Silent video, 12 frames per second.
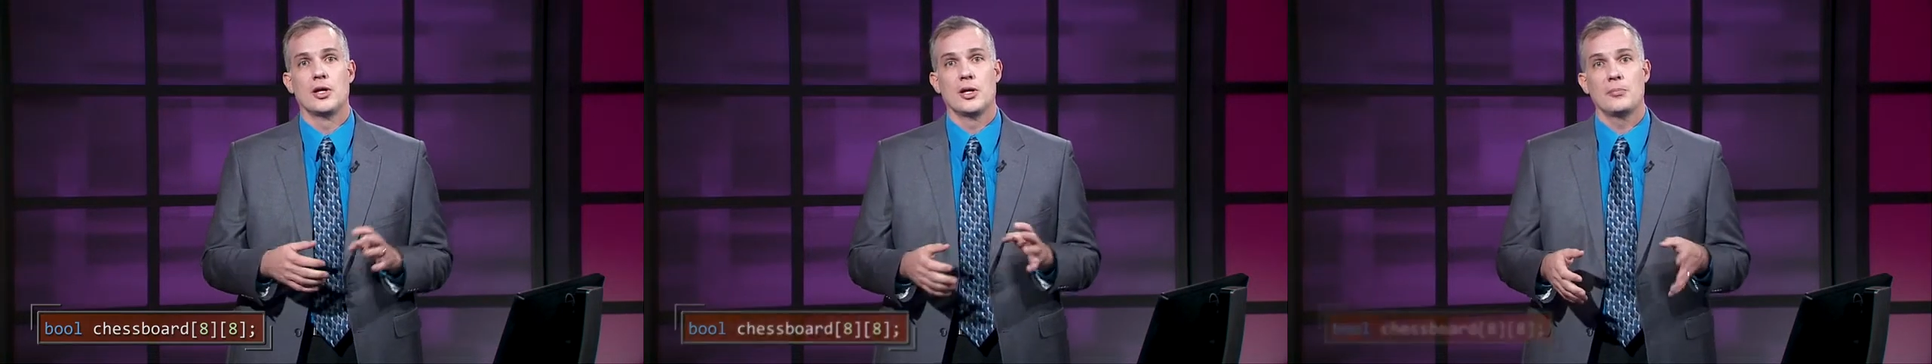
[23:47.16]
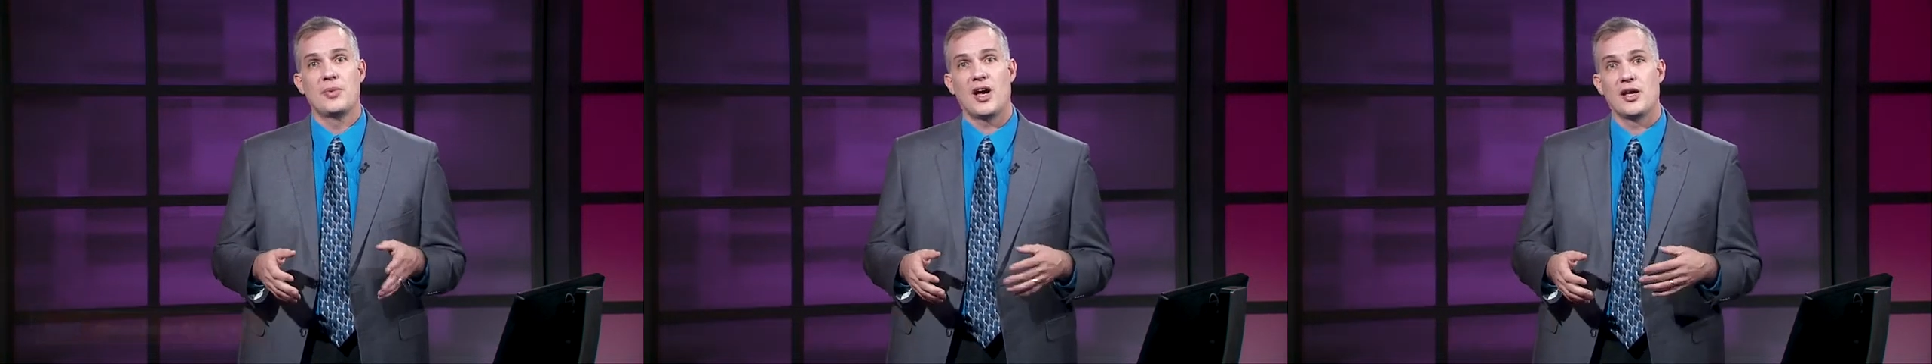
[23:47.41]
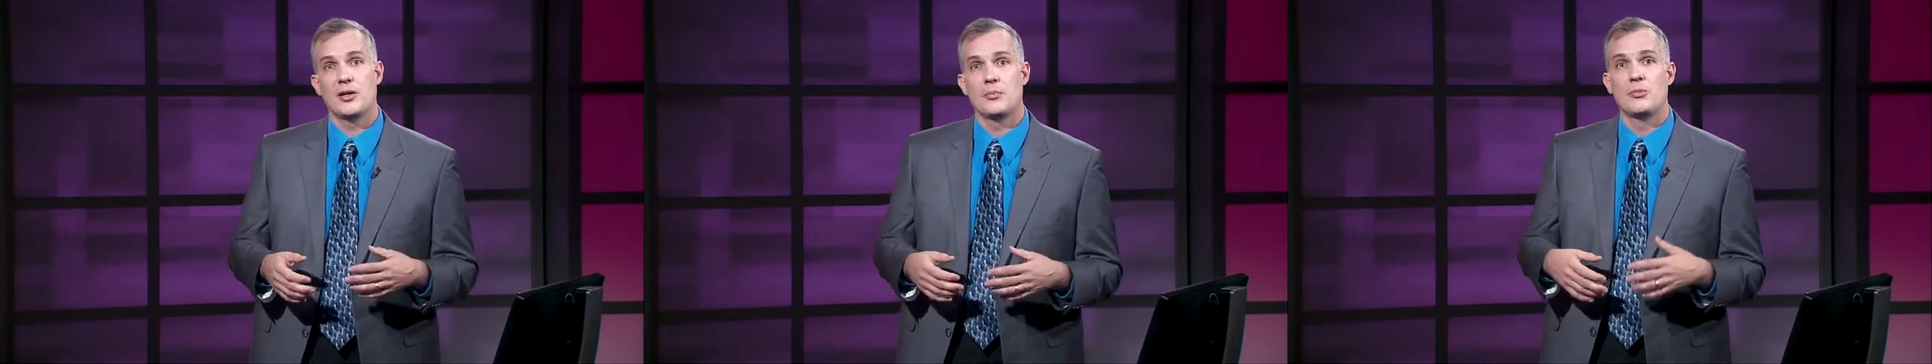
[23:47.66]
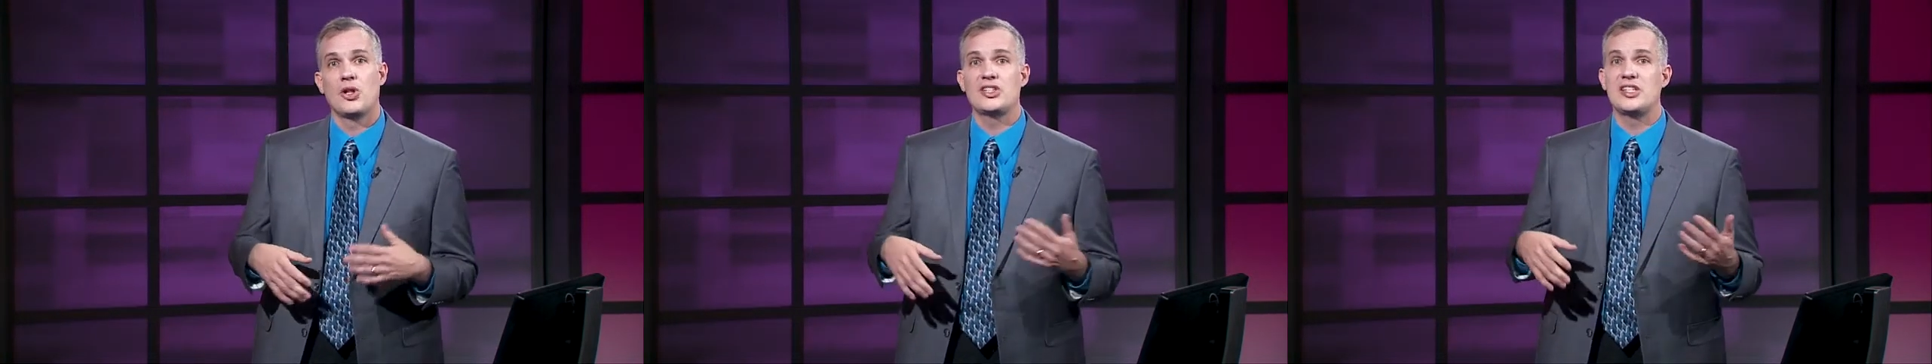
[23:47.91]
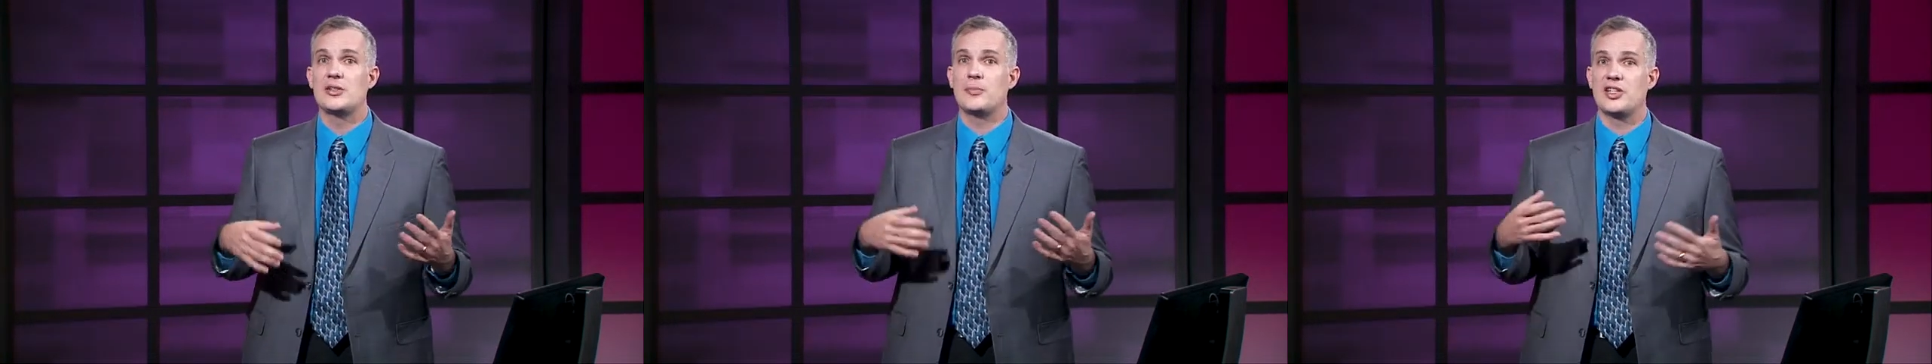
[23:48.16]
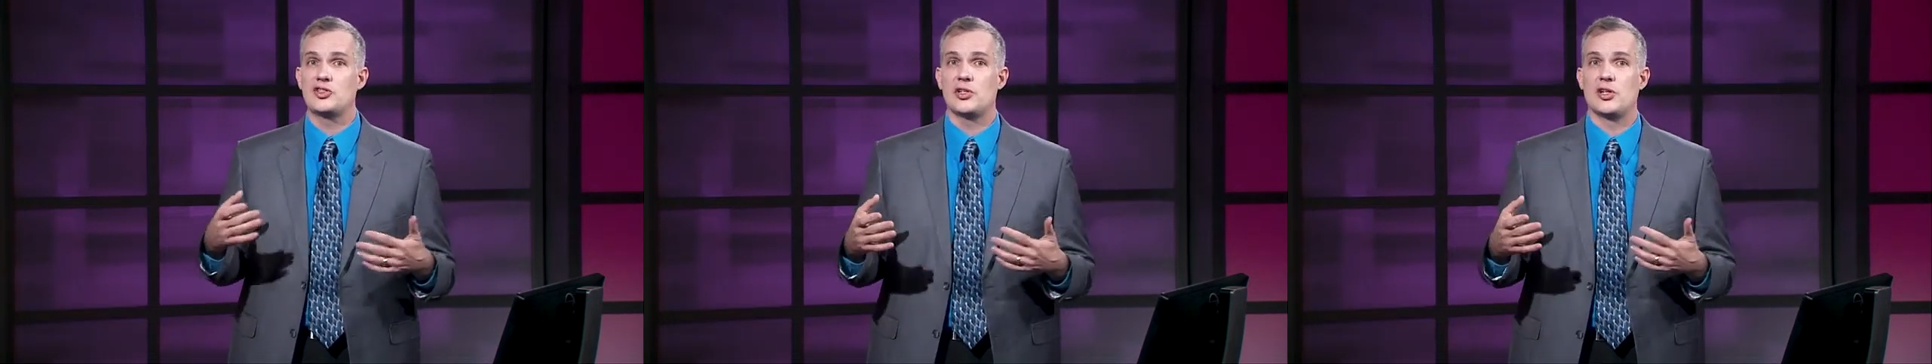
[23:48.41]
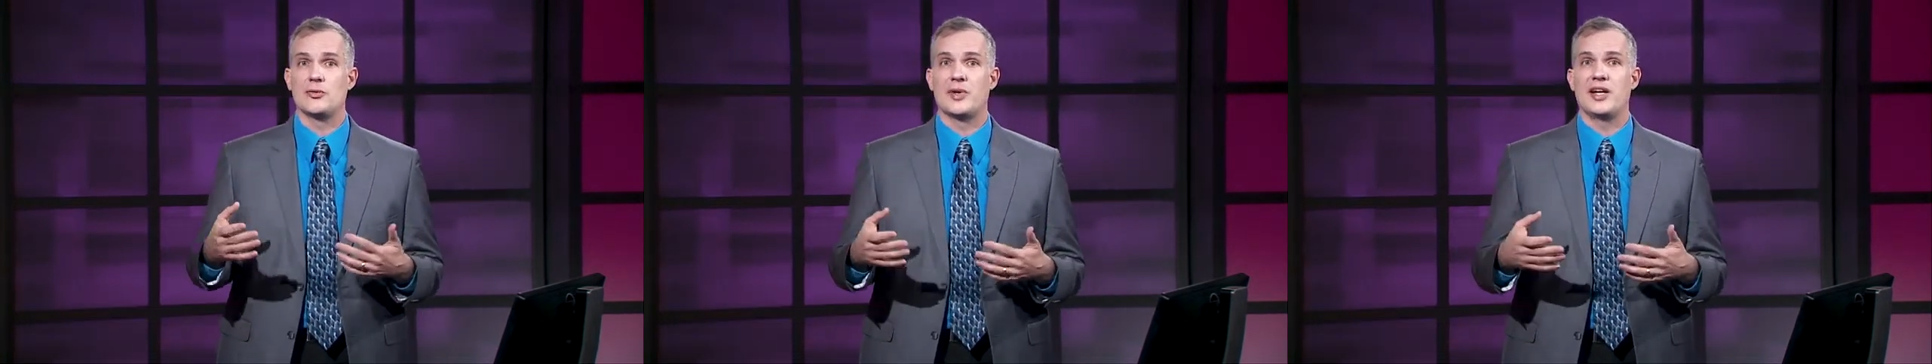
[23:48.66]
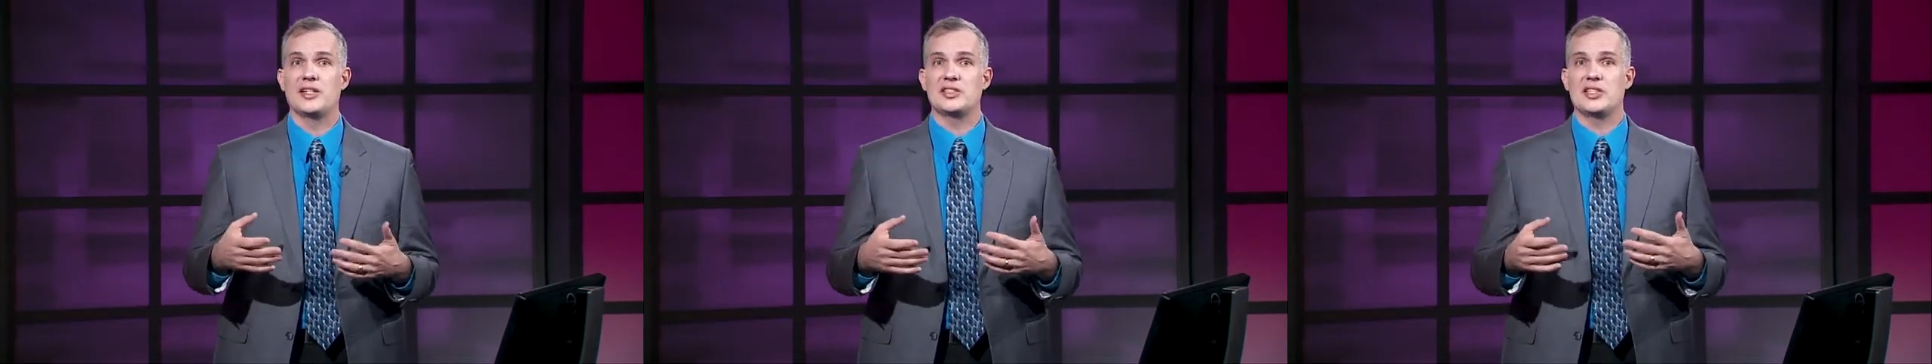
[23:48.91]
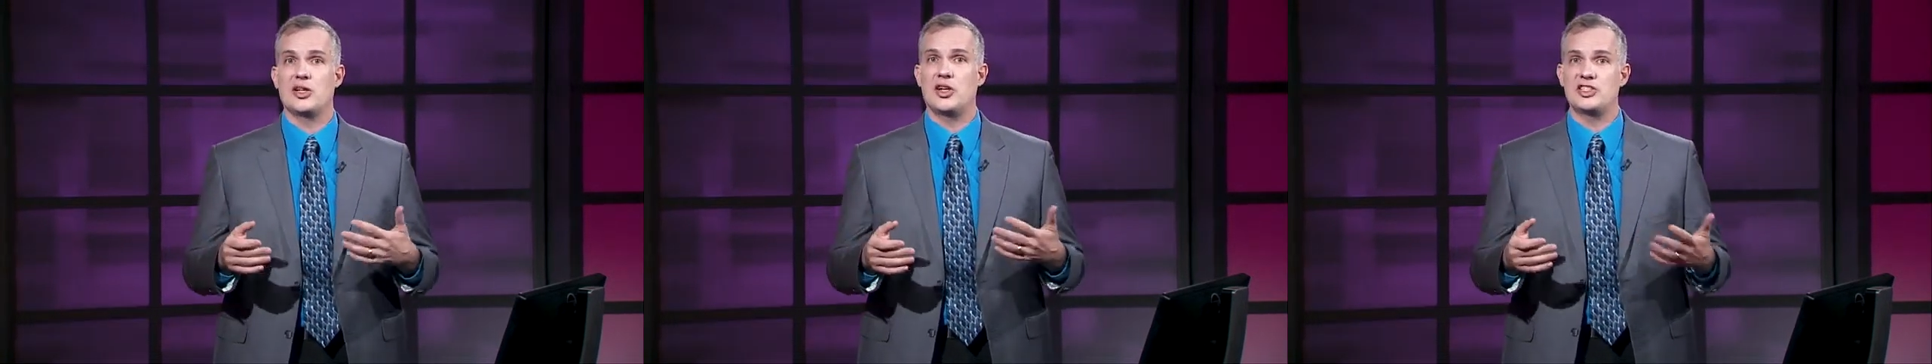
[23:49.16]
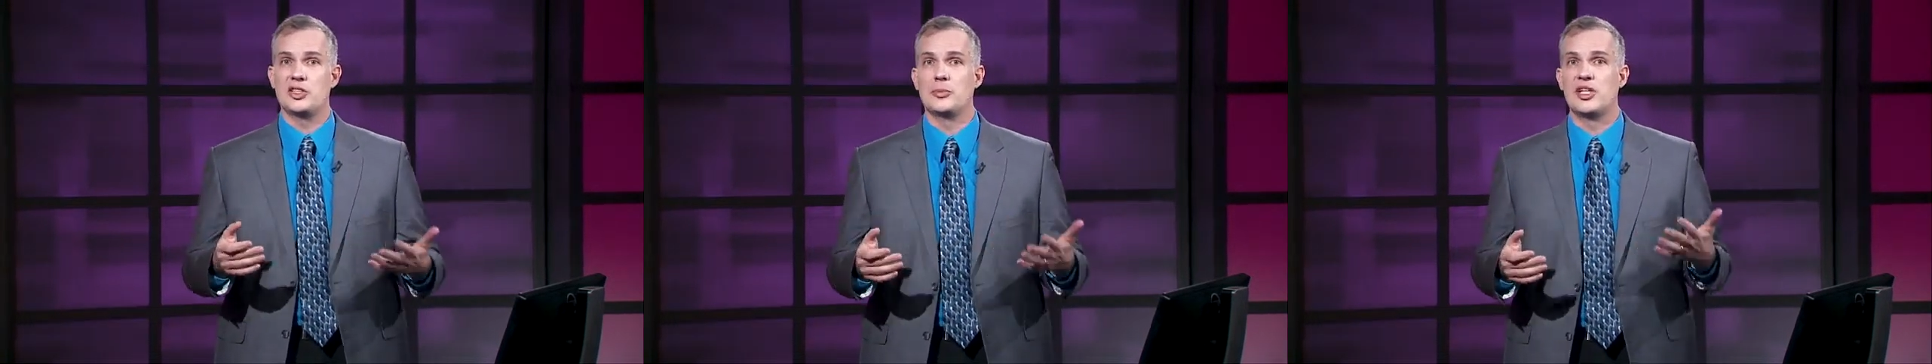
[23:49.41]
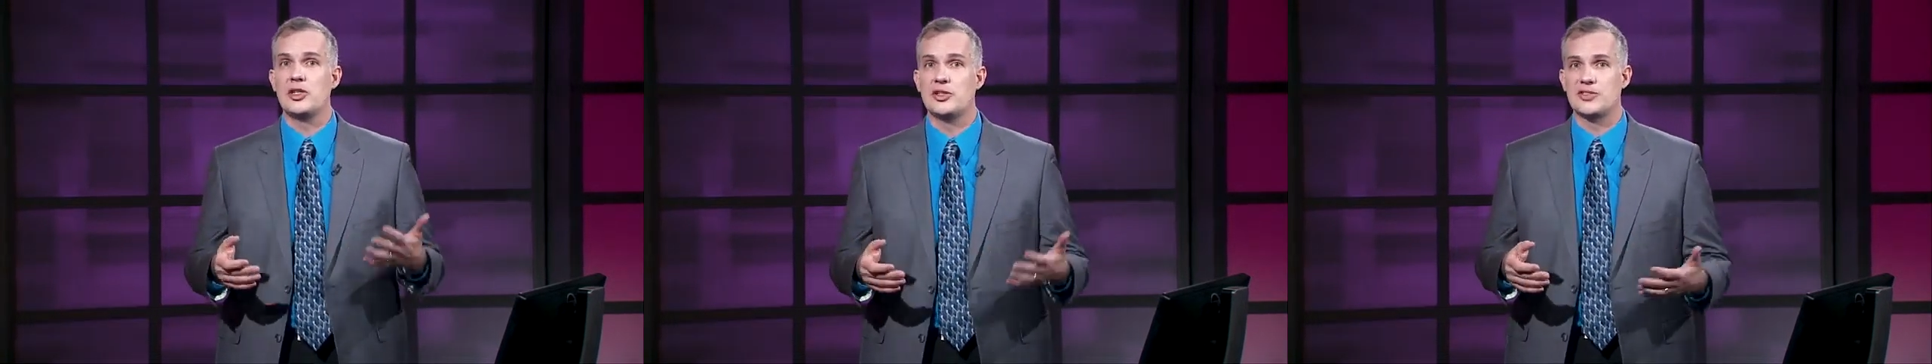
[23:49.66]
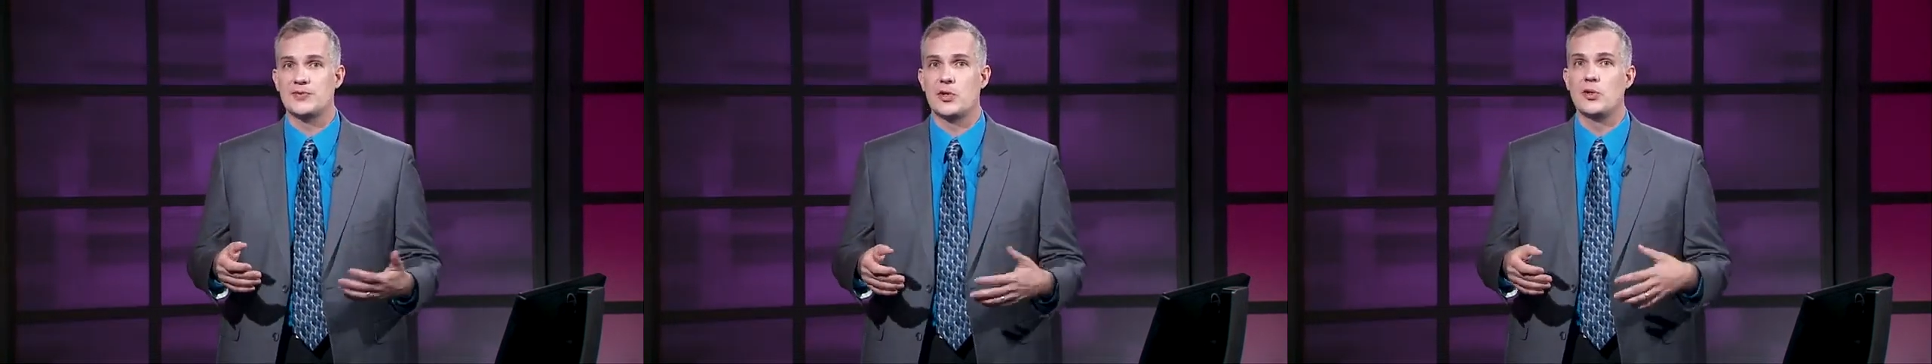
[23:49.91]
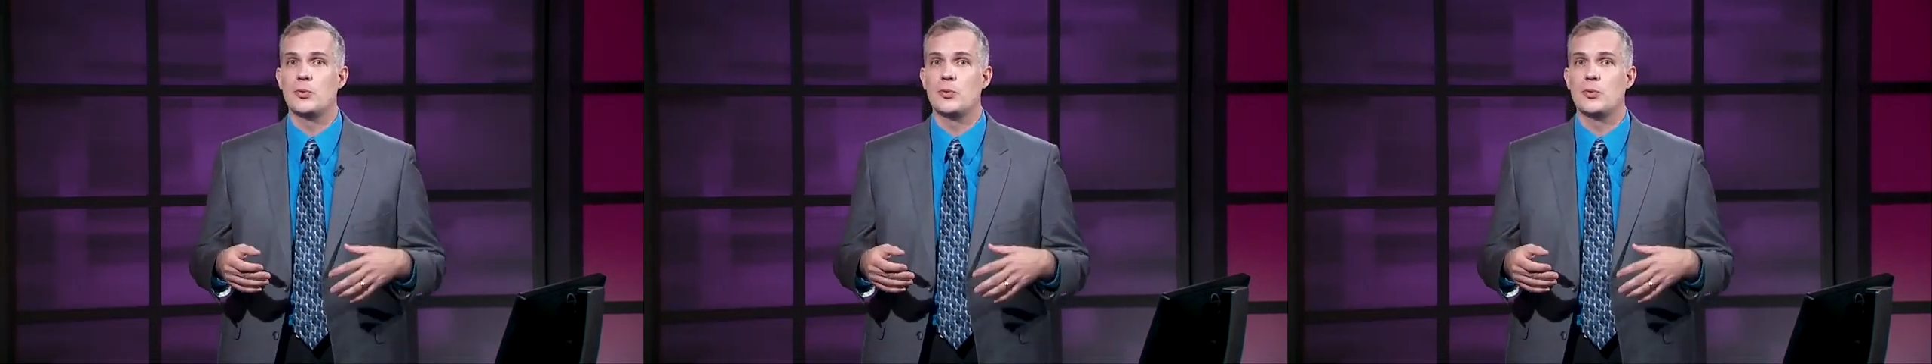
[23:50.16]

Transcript: But multi-dimensional arrays can also be useful